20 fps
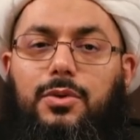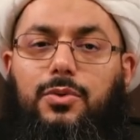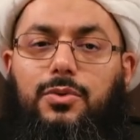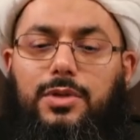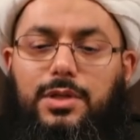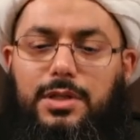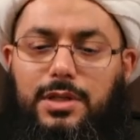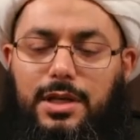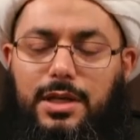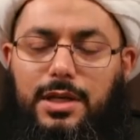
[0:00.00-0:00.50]

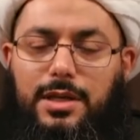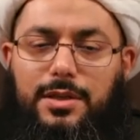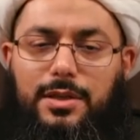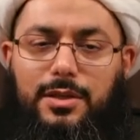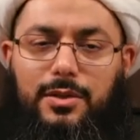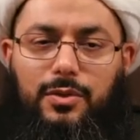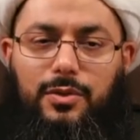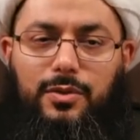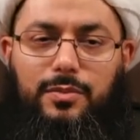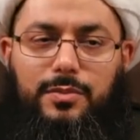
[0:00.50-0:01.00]
on him.
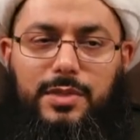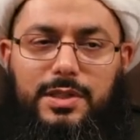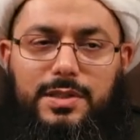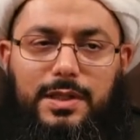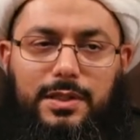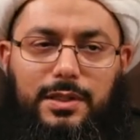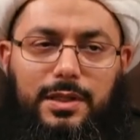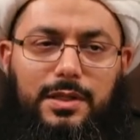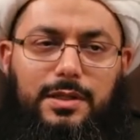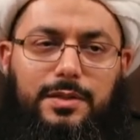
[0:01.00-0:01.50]

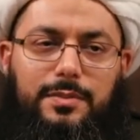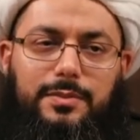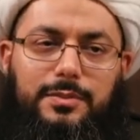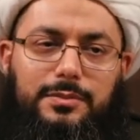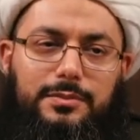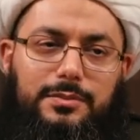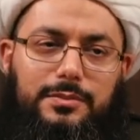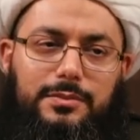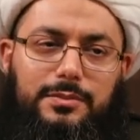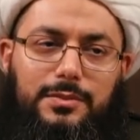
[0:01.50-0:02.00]
Allah
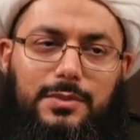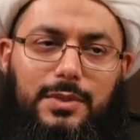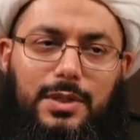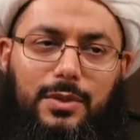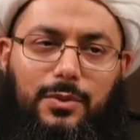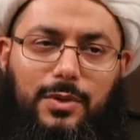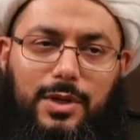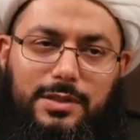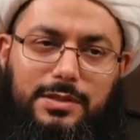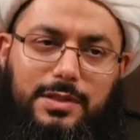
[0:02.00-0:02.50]

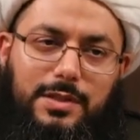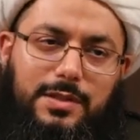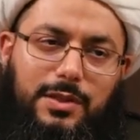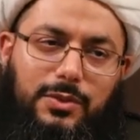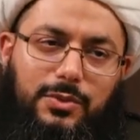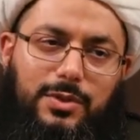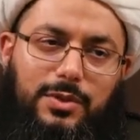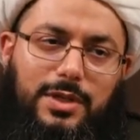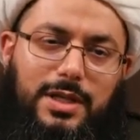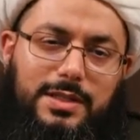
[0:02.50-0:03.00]
peace be
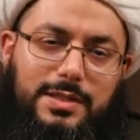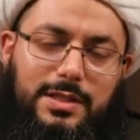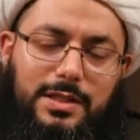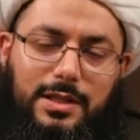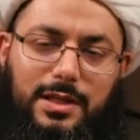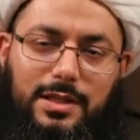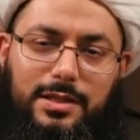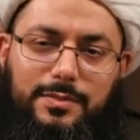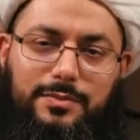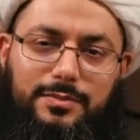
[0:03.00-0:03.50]
upon him,
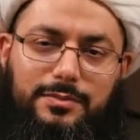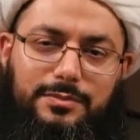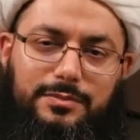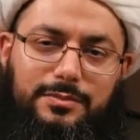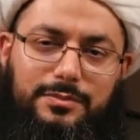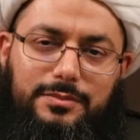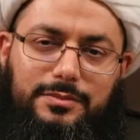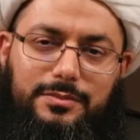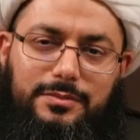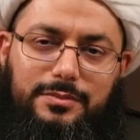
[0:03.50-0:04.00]

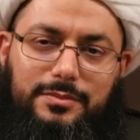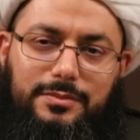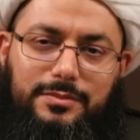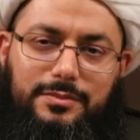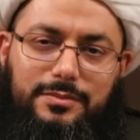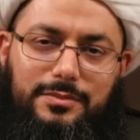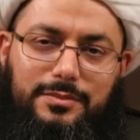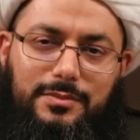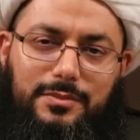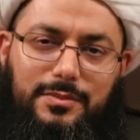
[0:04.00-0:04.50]
Allah,
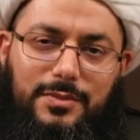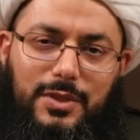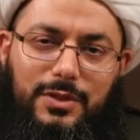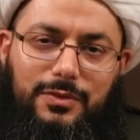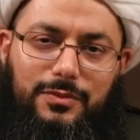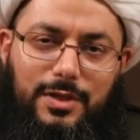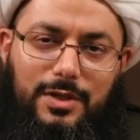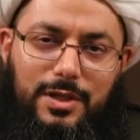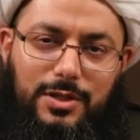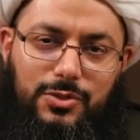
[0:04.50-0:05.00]

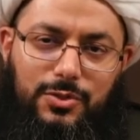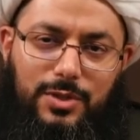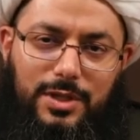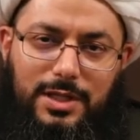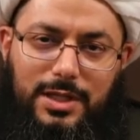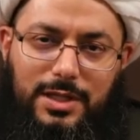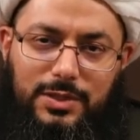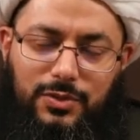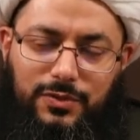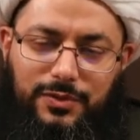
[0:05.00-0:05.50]
apologies,
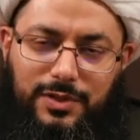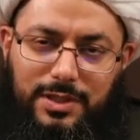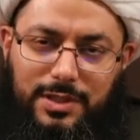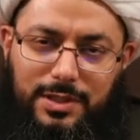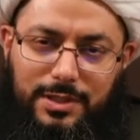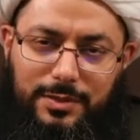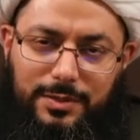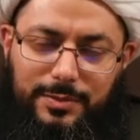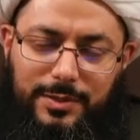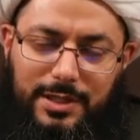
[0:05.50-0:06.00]
has
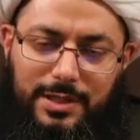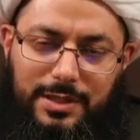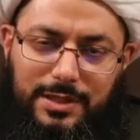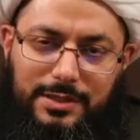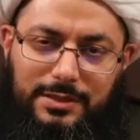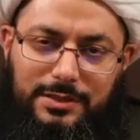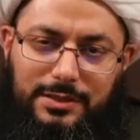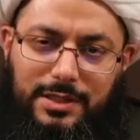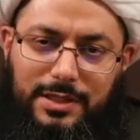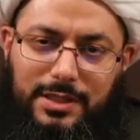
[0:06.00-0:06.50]

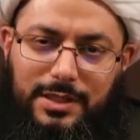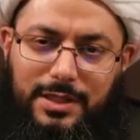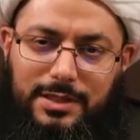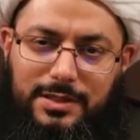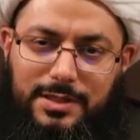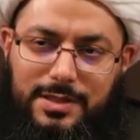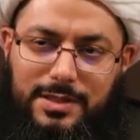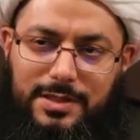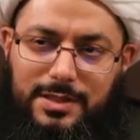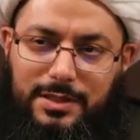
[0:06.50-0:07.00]
uh,
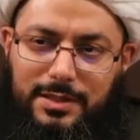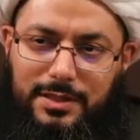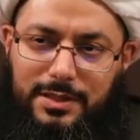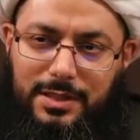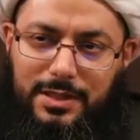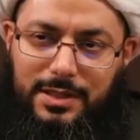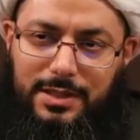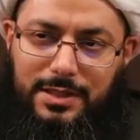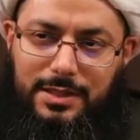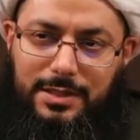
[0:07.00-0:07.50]
said,
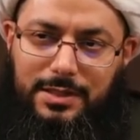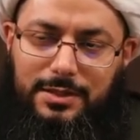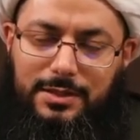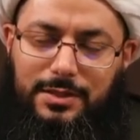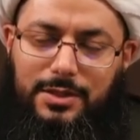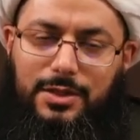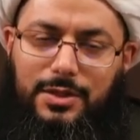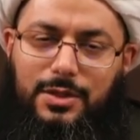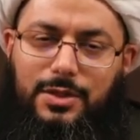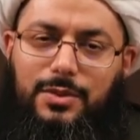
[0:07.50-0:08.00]

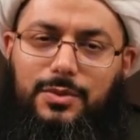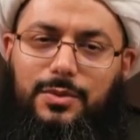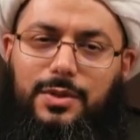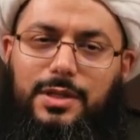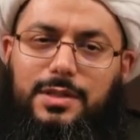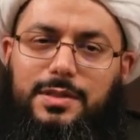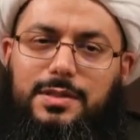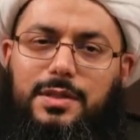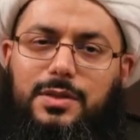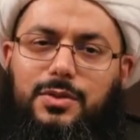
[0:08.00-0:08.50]

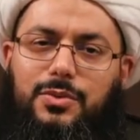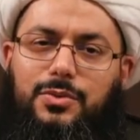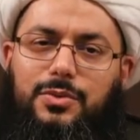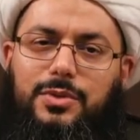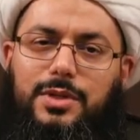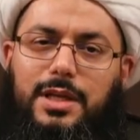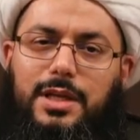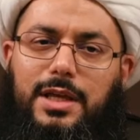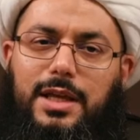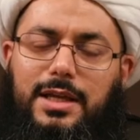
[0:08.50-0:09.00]
Allah
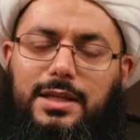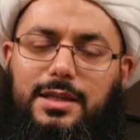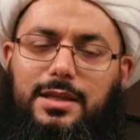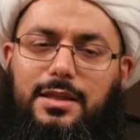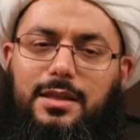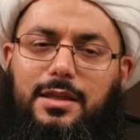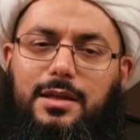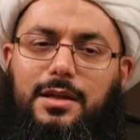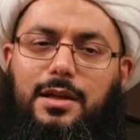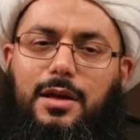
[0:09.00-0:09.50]
Almighty has
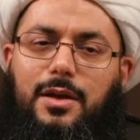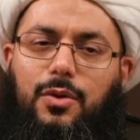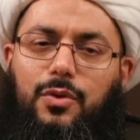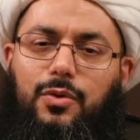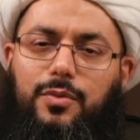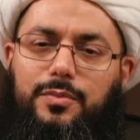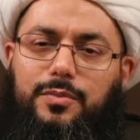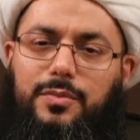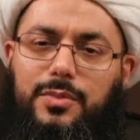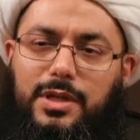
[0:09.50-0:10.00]
said this
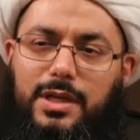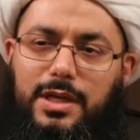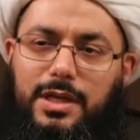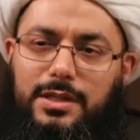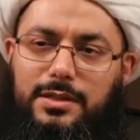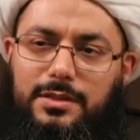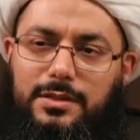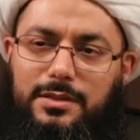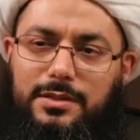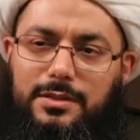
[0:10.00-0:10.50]
nation will
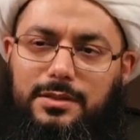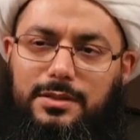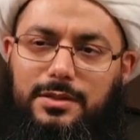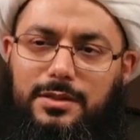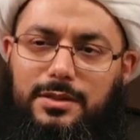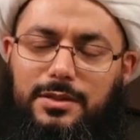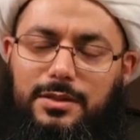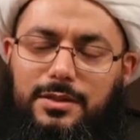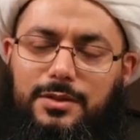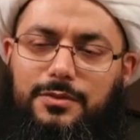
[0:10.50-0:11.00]

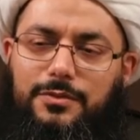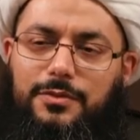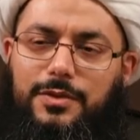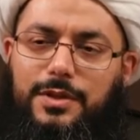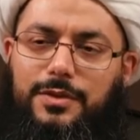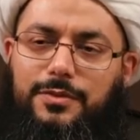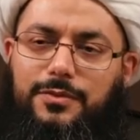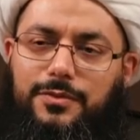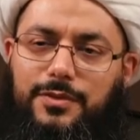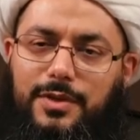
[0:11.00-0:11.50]
rebel.
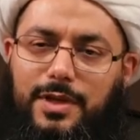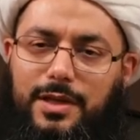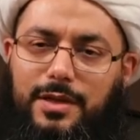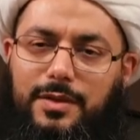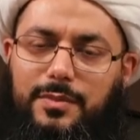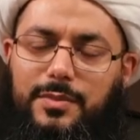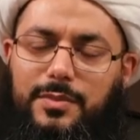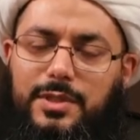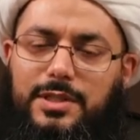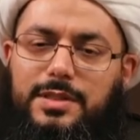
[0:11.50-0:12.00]

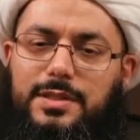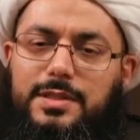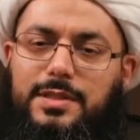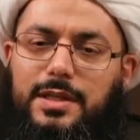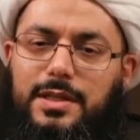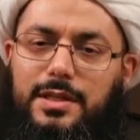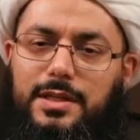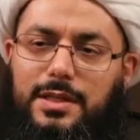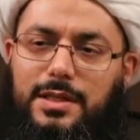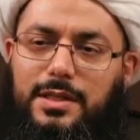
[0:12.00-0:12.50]
So do not
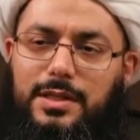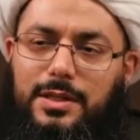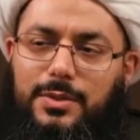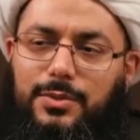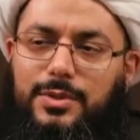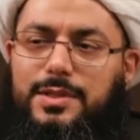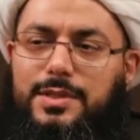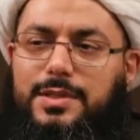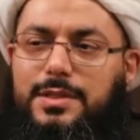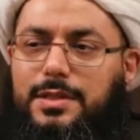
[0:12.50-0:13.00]
allow
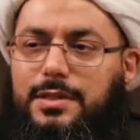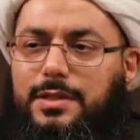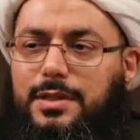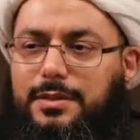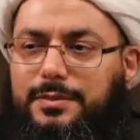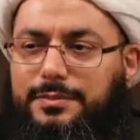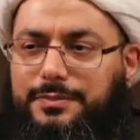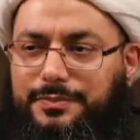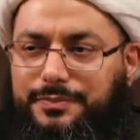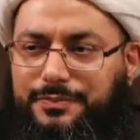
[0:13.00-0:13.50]

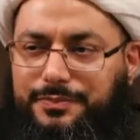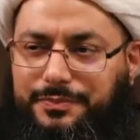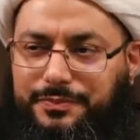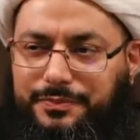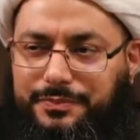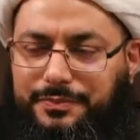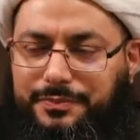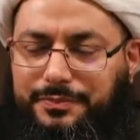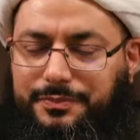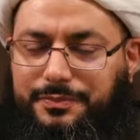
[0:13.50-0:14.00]
yourselves
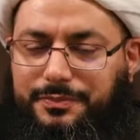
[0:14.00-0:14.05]
to